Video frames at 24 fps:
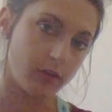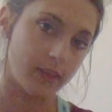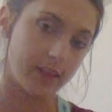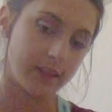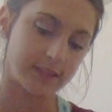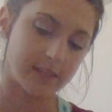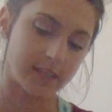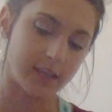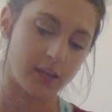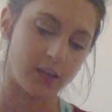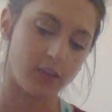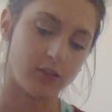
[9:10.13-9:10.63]

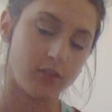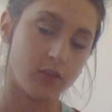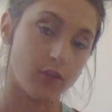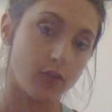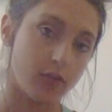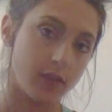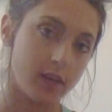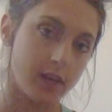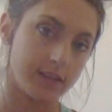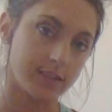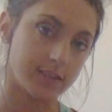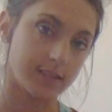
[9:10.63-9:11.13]
That's how you know
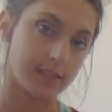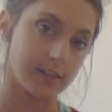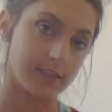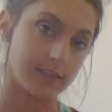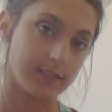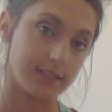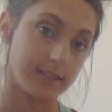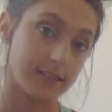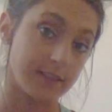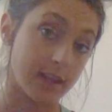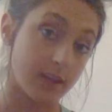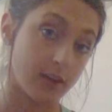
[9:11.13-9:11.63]
that it's going to
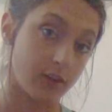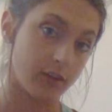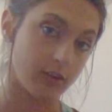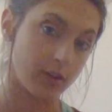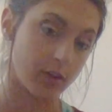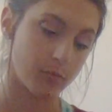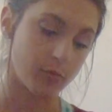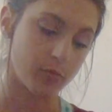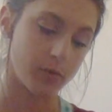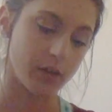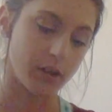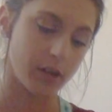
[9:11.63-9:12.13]
stay on there
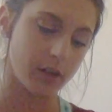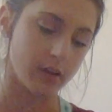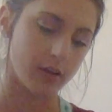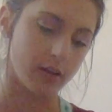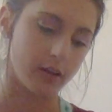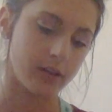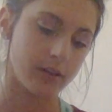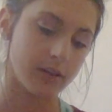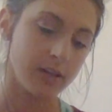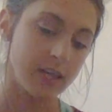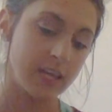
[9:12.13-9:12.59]
pretty good.